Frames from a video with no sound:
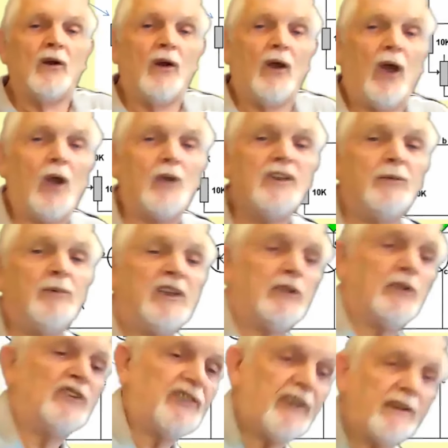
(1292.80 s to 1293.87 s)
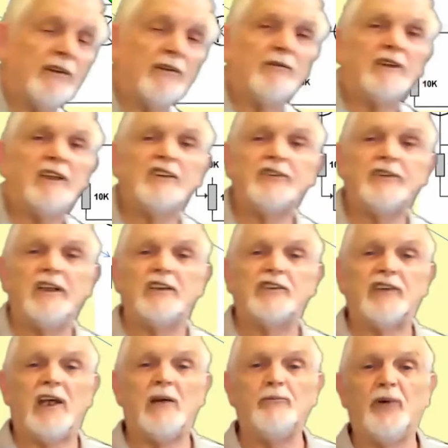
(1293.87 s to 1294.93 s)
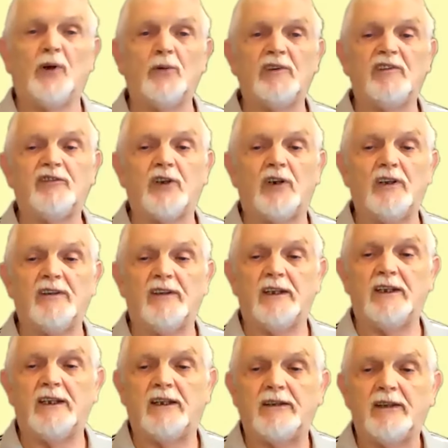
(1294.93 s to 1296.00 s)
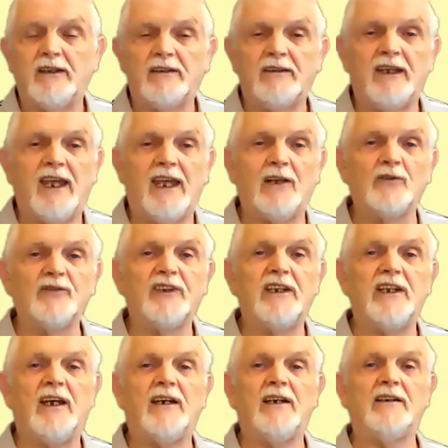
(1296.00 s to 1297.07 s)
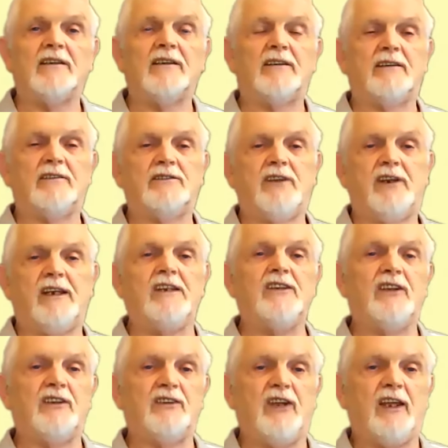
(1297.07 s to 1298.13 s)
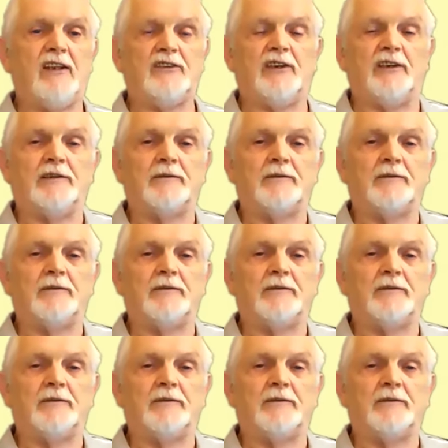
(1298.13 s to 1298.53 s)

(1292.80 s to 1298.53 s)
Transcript: How do we use it? Well, that's an example. We've got the LDR train detector.